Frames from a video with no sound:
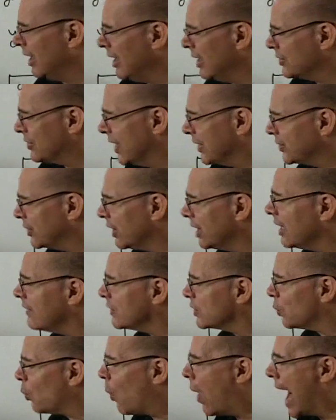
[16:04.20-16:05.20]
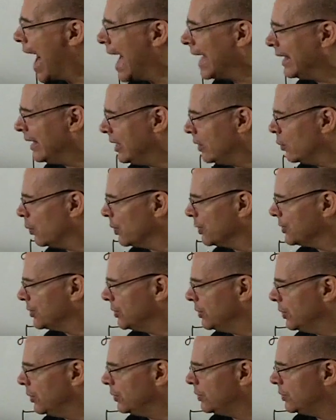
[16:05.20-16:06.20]
So that's going to give us y equal
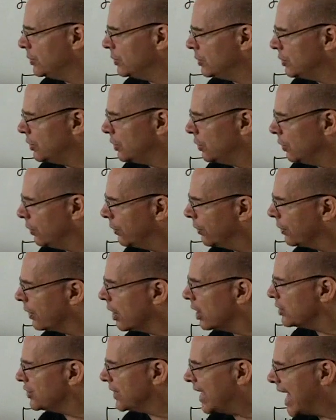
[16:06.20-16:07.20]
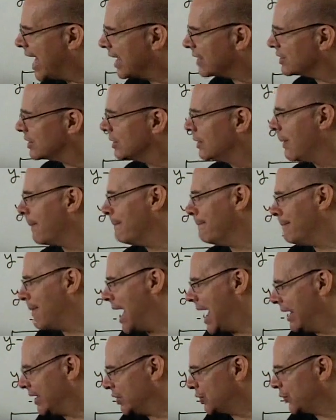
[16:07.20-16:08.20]
to 2 thirds x
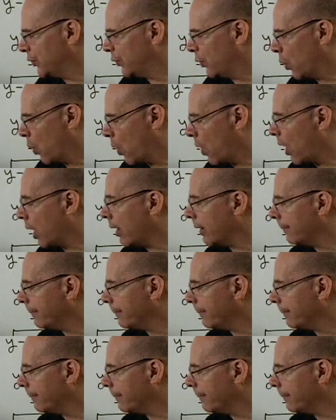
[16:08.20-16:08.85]
minus 4.